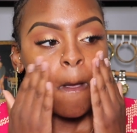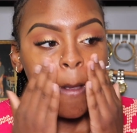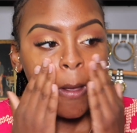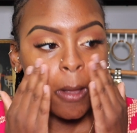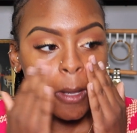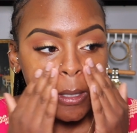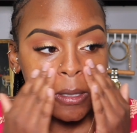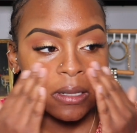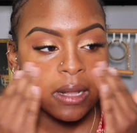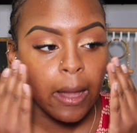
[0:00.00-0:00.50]

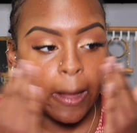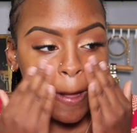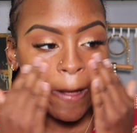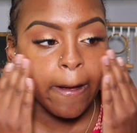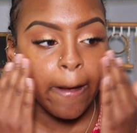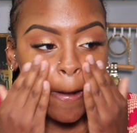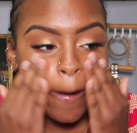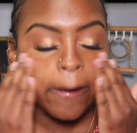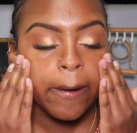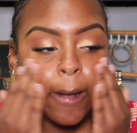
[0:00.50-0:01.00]
Is like
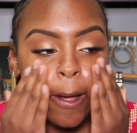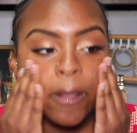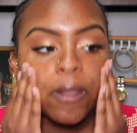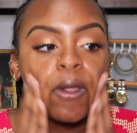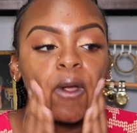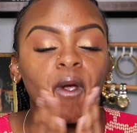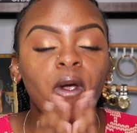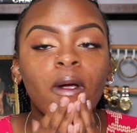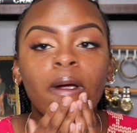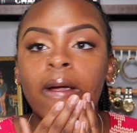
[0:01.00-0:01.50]

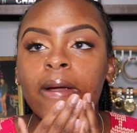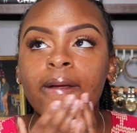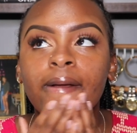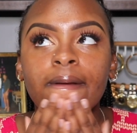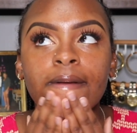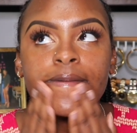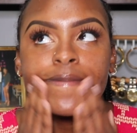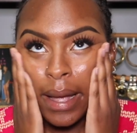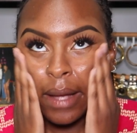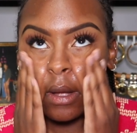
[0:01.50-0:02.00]
another,
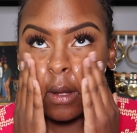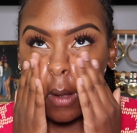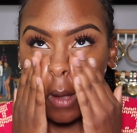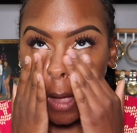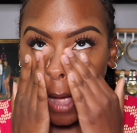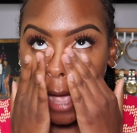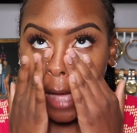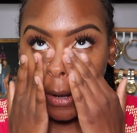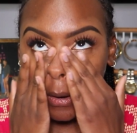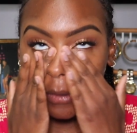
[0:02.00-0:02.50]

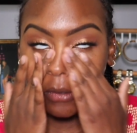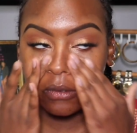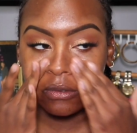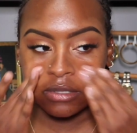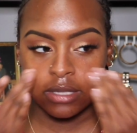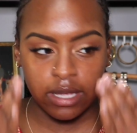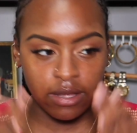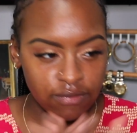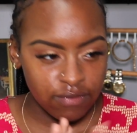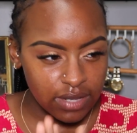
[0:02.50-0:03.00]
I don't know,
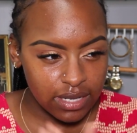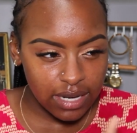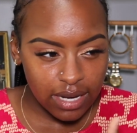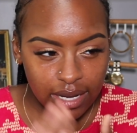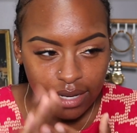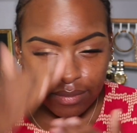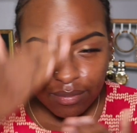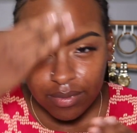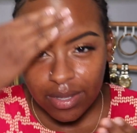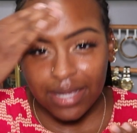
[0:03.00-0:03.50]
safety
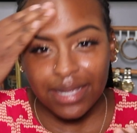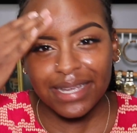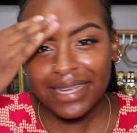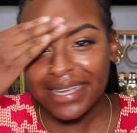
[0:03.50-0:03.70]
net.